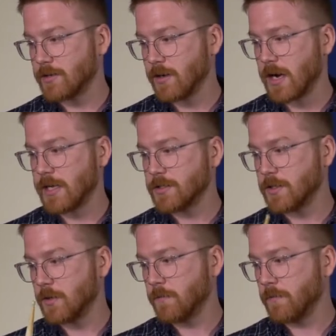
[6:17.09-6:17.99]
All right,
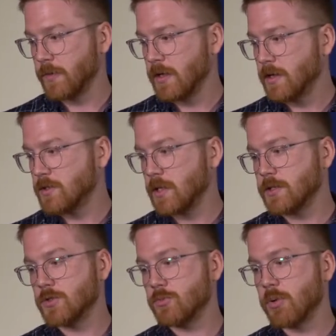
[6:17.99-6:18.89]
so let's
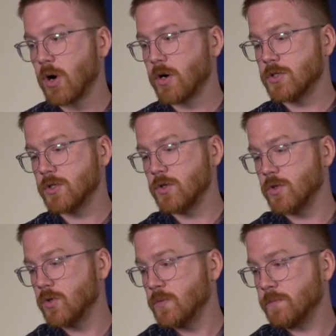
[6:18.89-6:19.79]
do bar
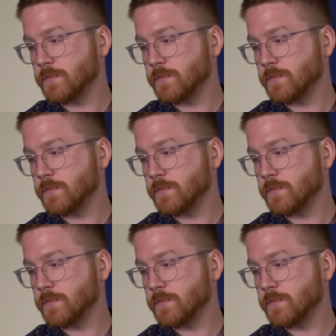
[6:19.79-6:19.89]
2.